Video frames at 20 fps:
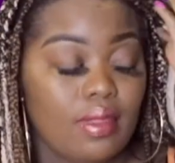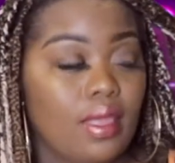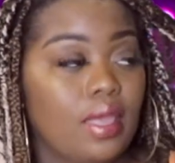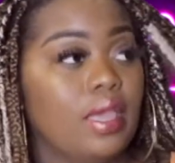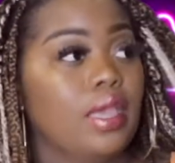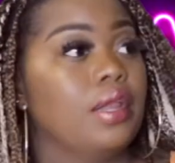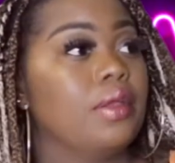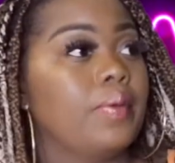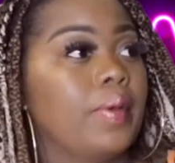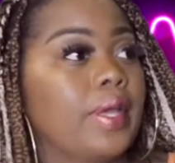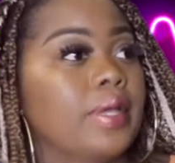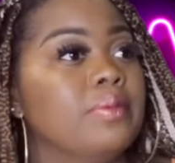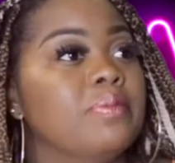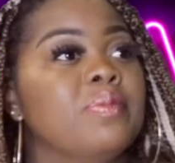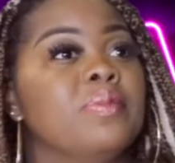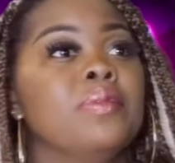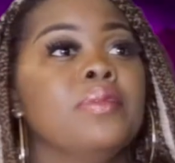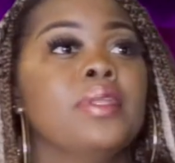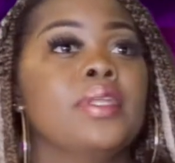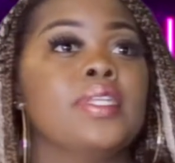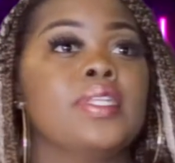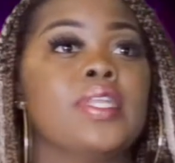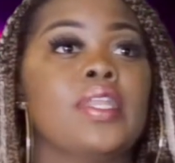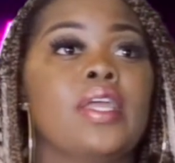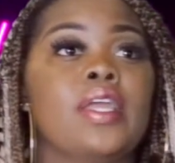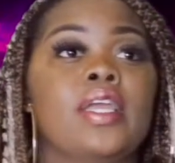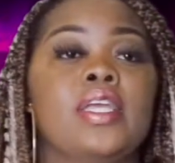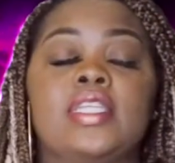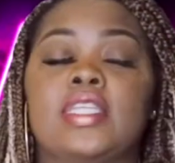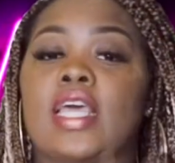Anyway, so
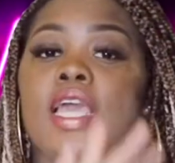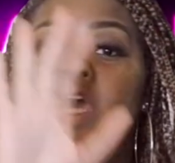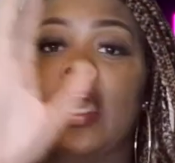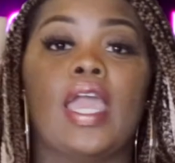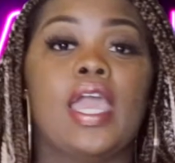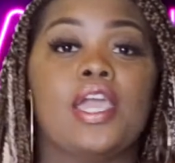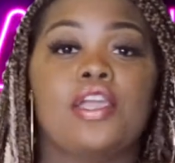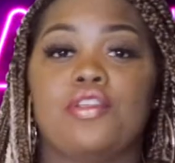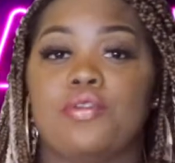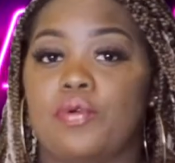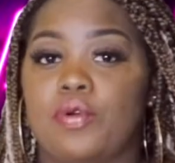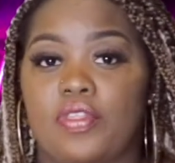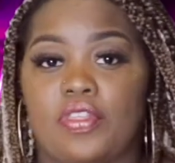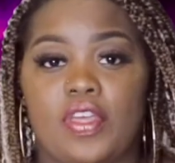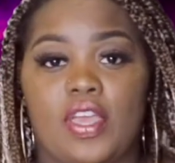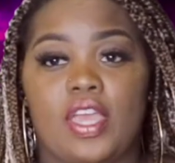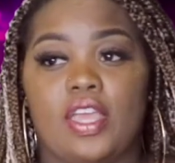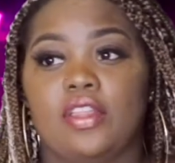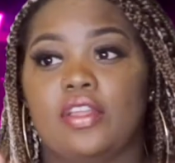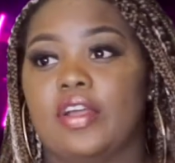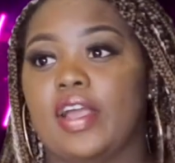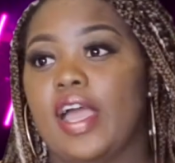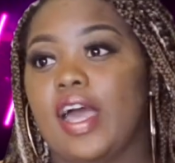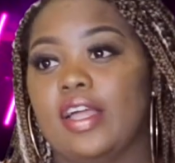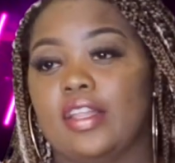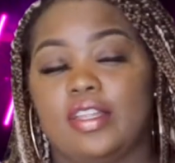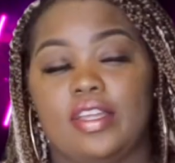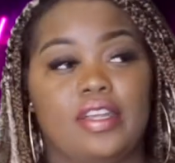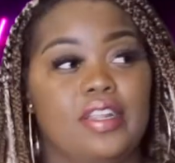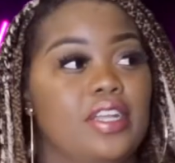it's like an annual thing. They're
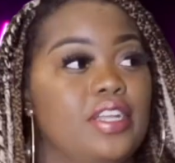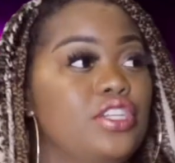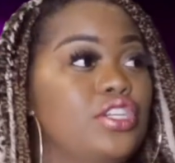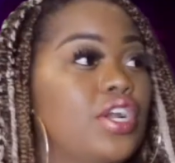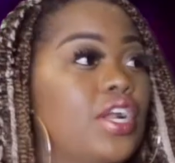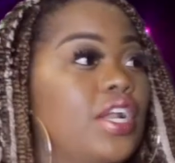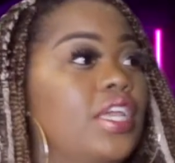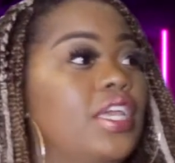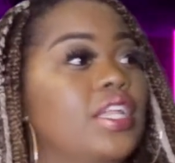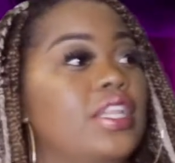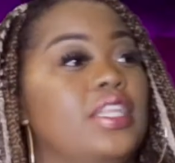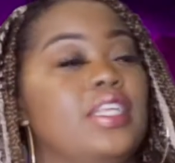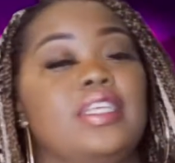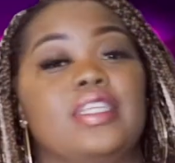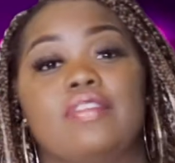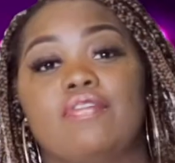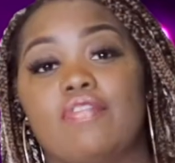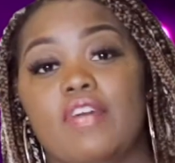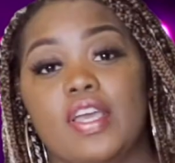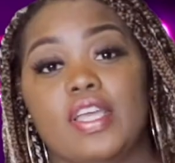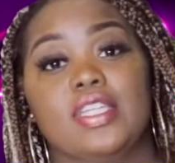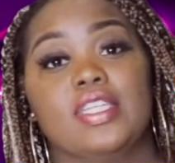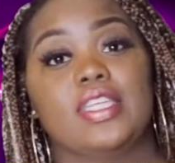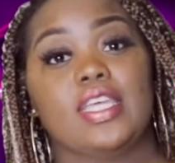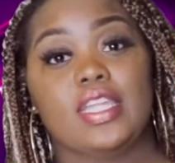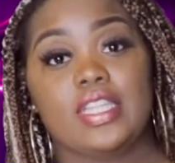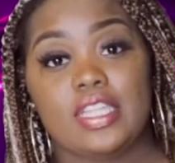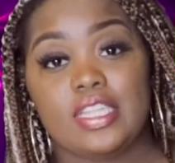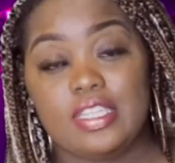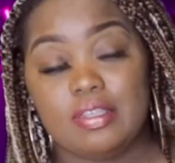out there, they're trying to get these funds,
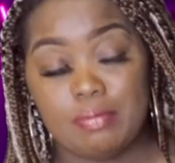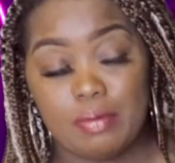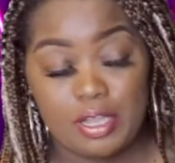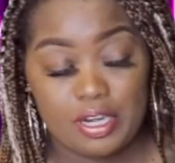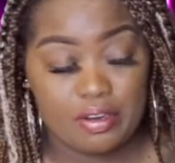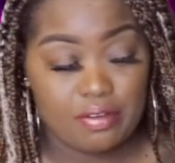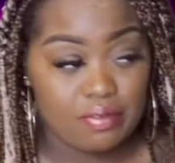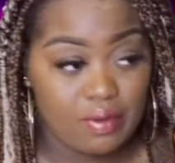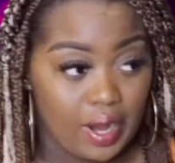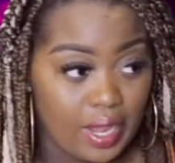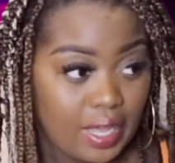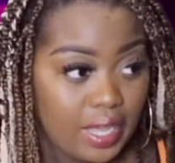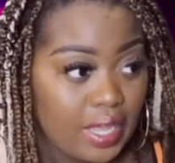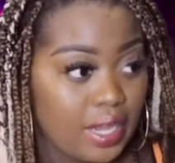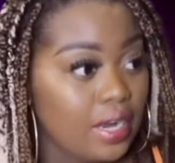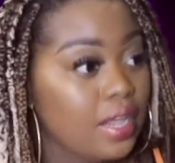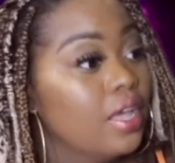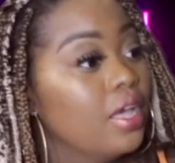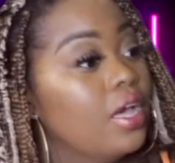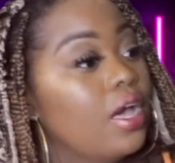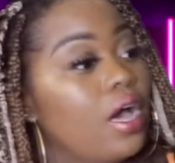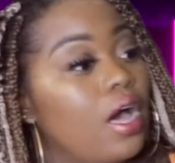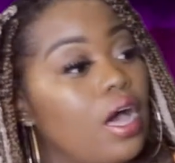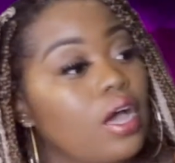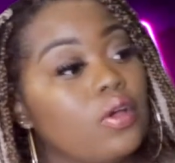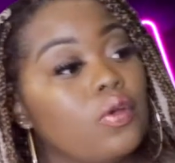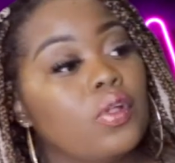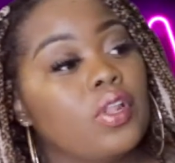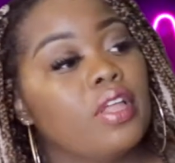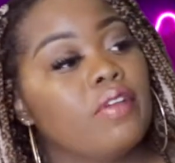get this money, right? And
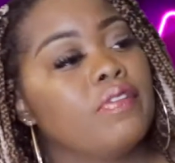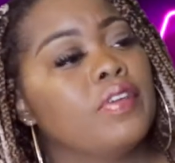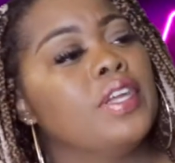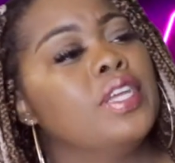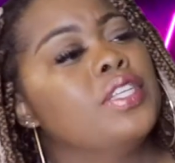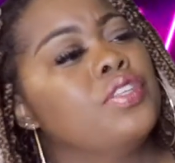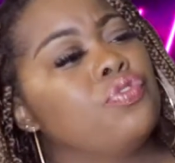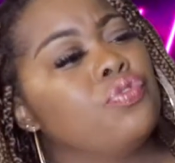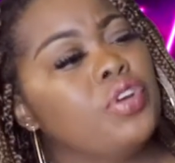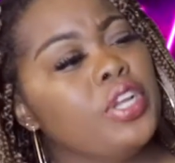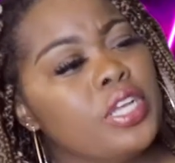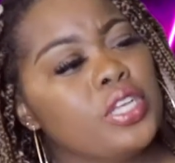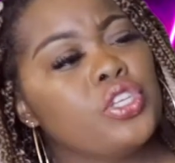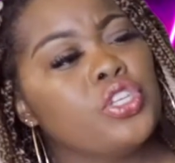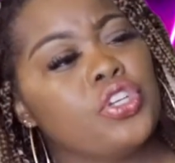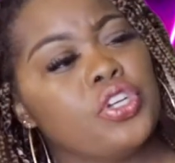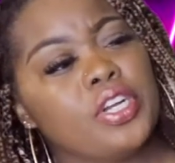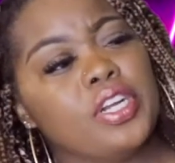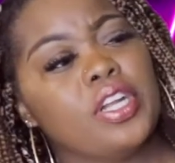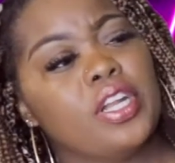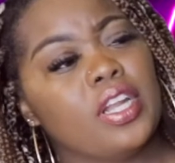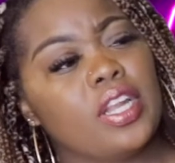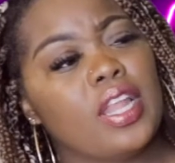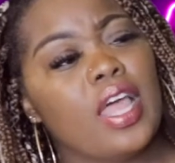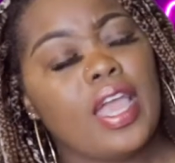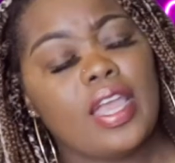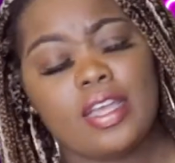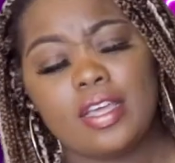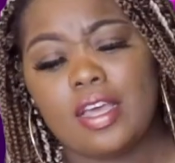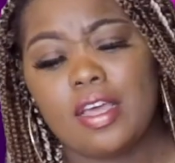Uncle Clifford is reassuring
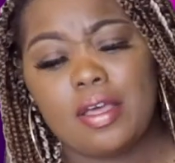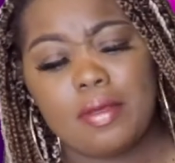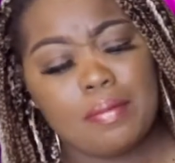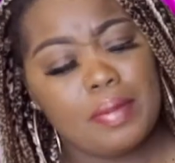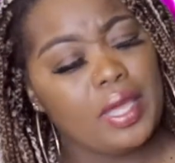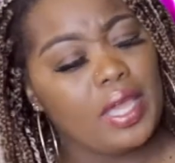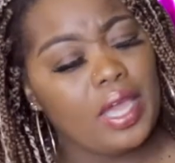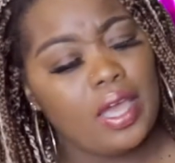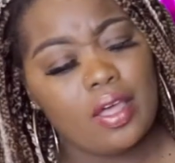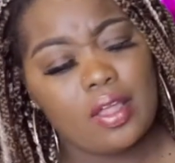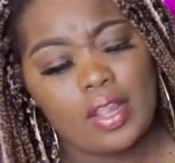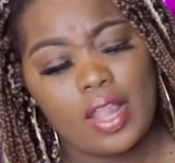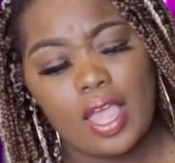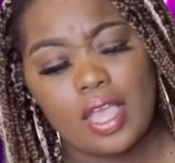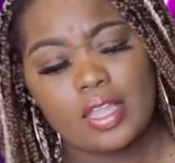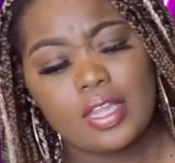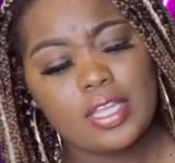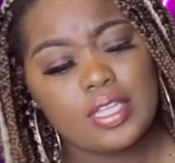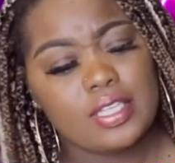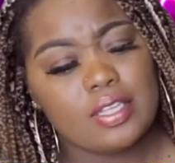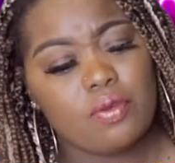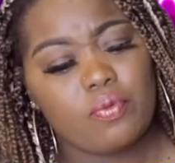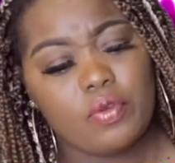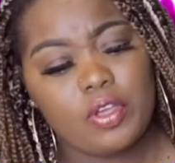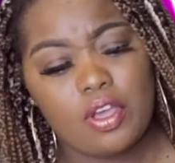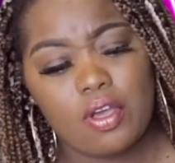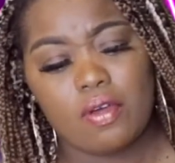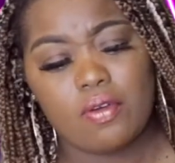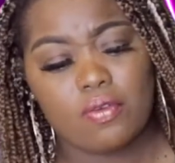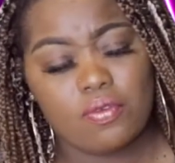like Big L, like, listen, we
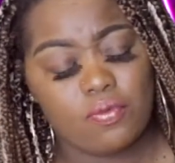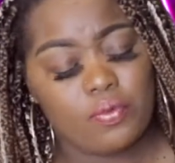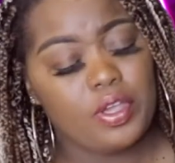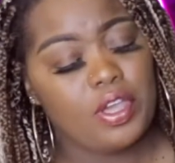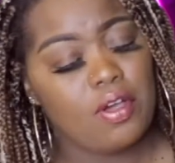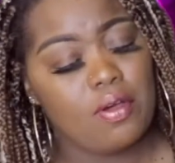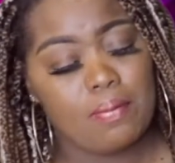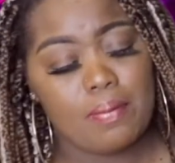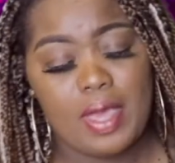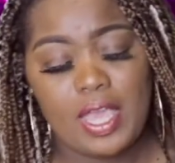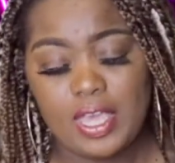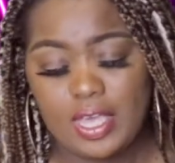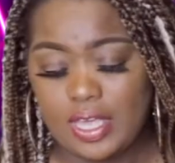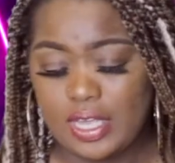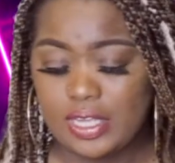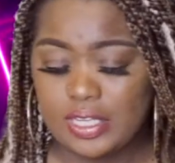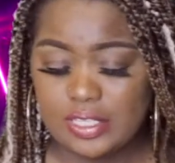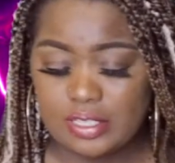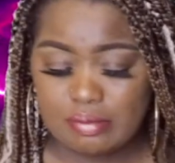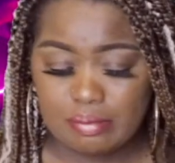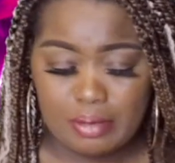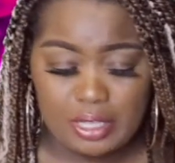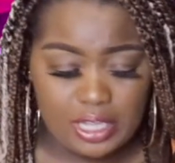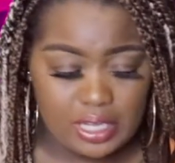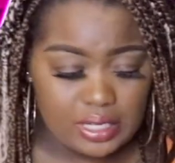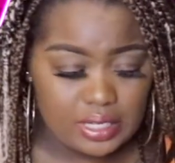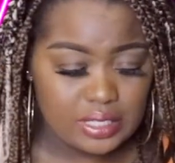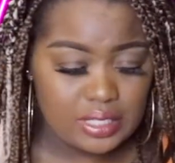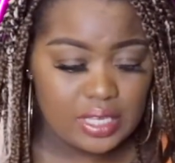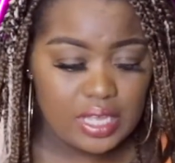gonna make ends
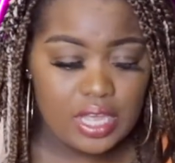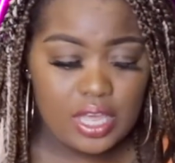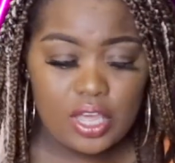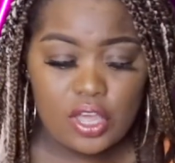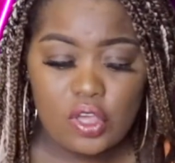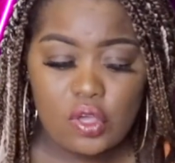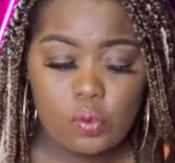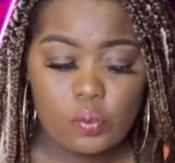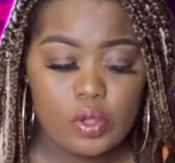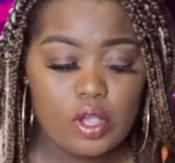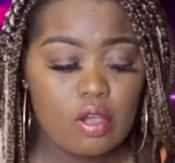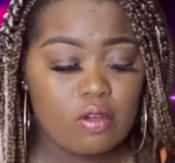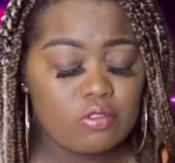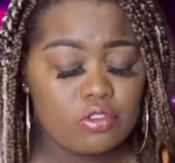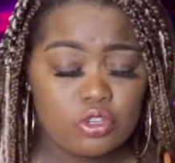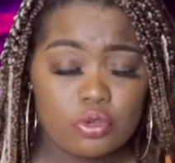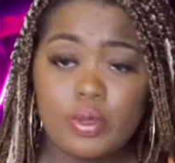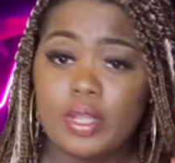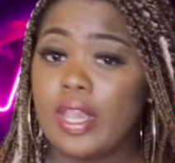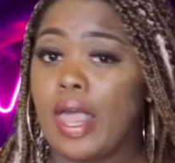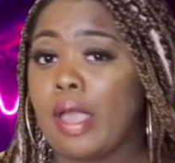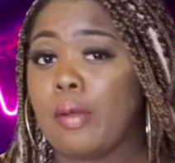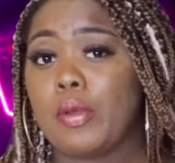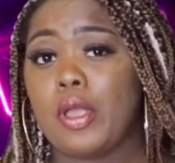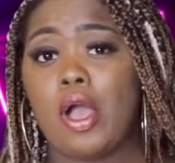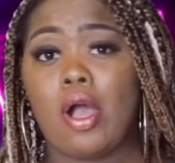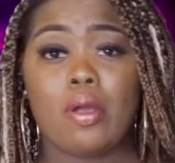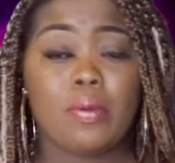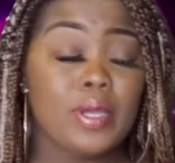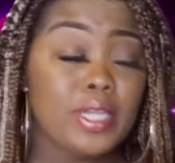meet. We gonna do it like
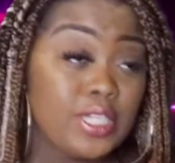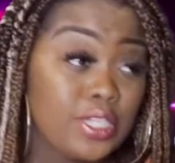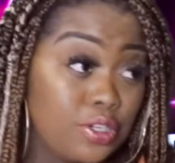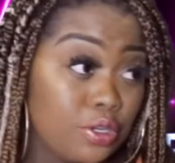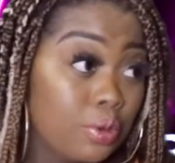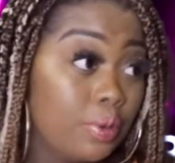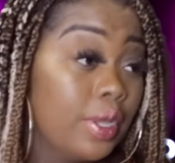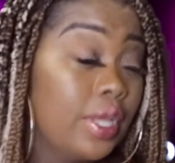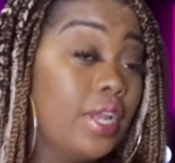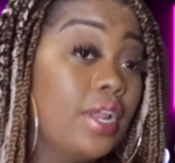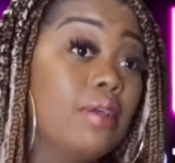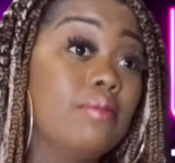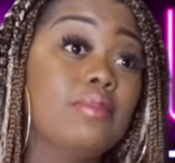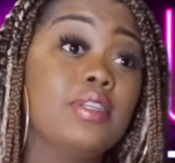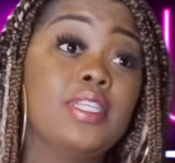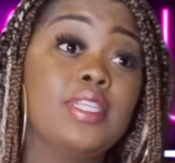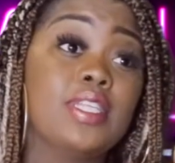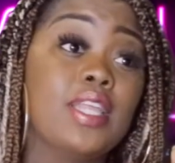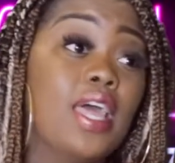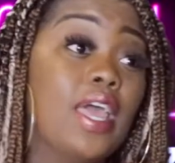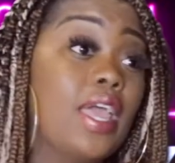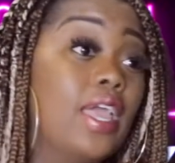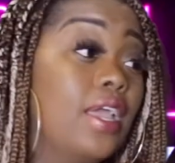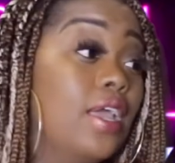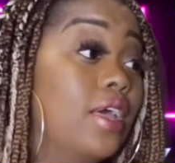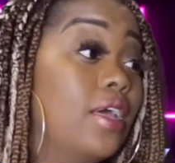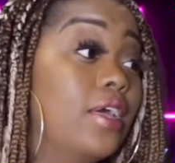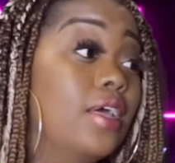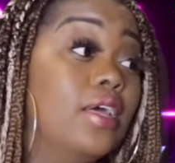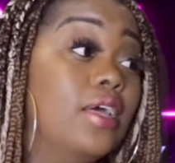we always do it. And I'm just like,